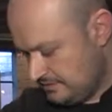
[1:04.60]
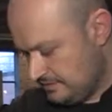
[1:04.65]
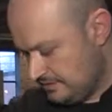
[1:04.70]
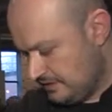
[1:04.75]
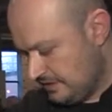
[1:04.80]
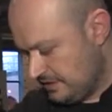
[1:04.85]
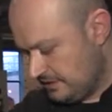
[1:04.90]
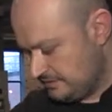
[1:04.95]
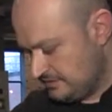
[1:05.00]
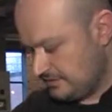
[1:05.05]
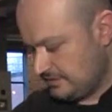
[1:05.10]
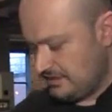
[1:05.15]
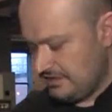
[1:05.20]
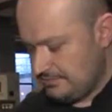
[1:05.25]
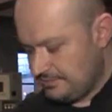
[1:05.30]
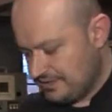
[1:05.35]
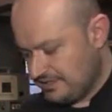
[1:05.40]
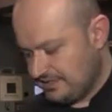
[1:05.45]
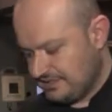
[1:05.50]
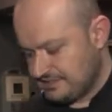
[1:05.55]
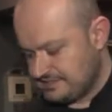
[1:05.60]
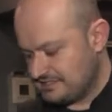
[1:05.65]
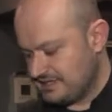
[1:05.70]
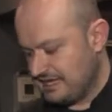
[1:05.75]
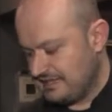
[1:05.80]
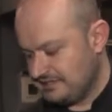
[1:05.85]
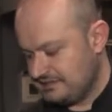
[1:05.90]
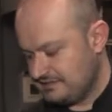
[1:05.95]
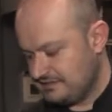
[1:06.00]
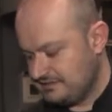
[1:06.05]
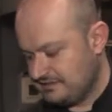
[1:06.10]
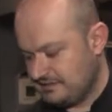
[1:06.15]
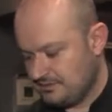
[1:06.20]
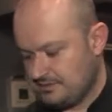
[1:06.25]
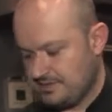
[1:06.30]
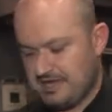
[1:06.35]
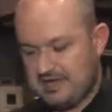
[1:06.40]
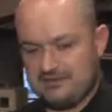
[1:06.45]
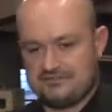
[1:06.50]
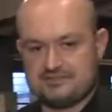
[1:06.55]
To accompany the salad, here
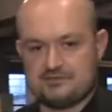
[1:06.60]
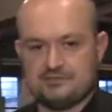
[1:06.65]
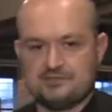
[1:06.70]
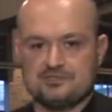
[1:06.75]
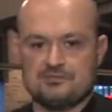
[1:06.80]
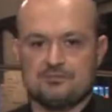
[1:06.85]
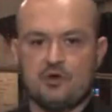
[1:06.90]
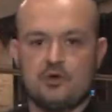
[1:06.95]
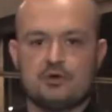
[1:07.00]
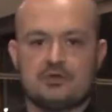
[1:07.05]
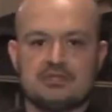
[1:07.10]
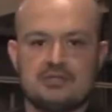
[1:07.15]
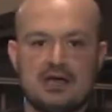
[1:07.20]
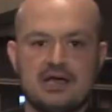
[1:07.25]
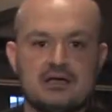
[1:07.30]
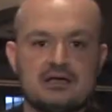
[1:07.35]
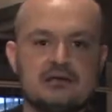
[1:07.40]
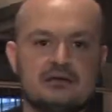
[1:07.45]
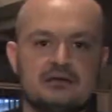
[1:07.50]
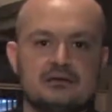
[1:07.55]
we have some smoked duck.